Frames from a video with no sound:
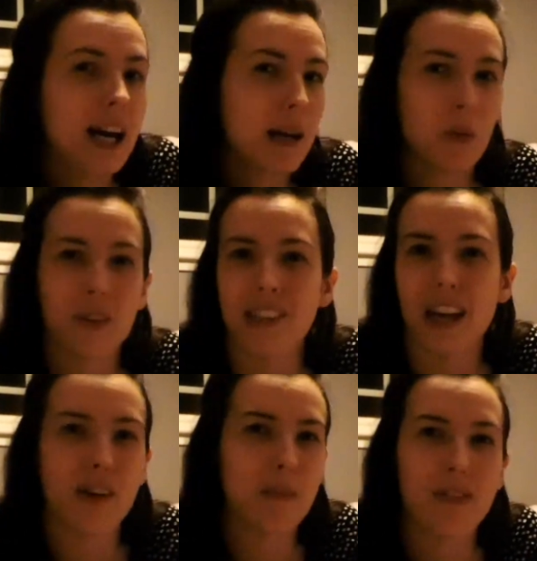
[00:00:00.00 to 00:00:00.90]
I'm going to
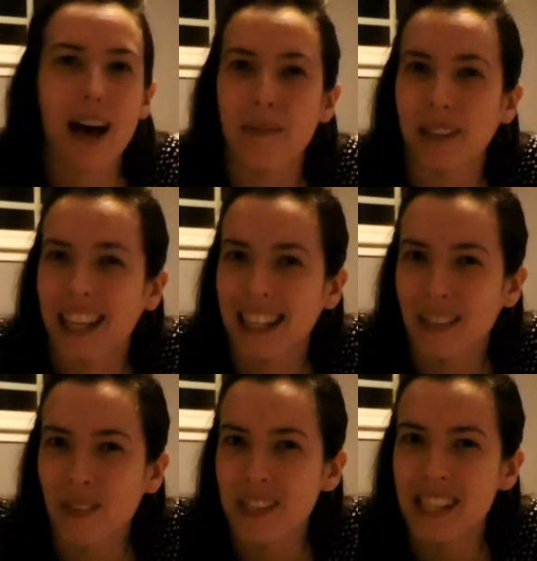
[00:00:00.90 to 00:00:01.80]
give him a family,
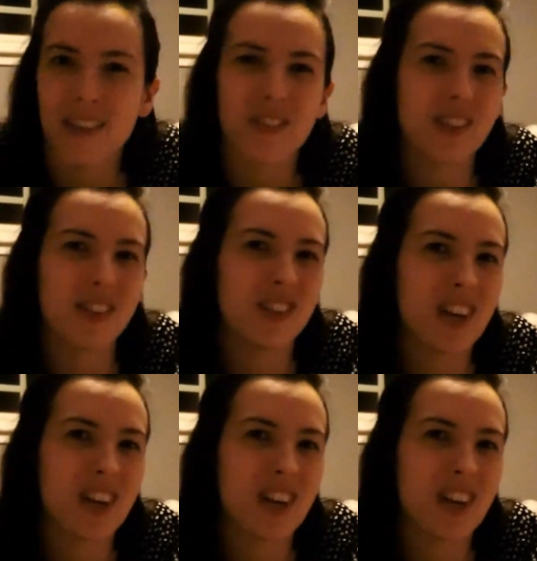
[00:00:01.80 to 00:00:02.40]
I'm going to give